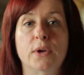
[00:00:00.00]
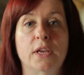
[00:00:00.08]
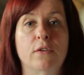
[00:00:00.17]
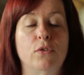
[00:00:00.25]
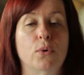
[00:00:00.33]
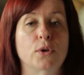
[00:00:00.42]
and
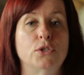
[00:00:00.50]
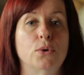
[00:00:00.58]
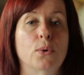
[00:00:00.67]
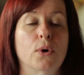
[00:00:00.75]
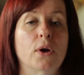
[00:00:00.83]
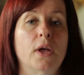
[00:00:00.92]
give you a
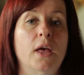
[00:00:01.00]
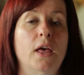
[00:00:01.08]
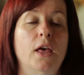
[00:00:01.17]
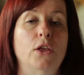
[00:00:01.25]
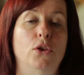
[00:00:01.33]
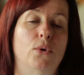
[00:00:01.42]
tour.
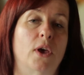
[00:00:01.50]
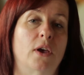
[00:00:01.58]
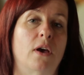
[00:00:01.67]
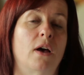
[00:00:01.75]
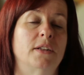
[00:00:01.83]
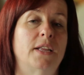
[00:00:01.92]
You can
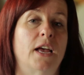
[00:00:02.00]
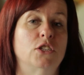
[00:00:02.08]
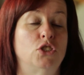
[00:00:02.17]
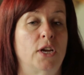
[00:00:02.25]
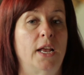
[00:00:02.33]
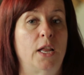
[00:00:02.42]
contact
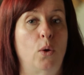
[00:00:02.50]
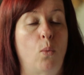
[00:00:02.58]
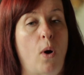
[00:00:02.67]
Jaylee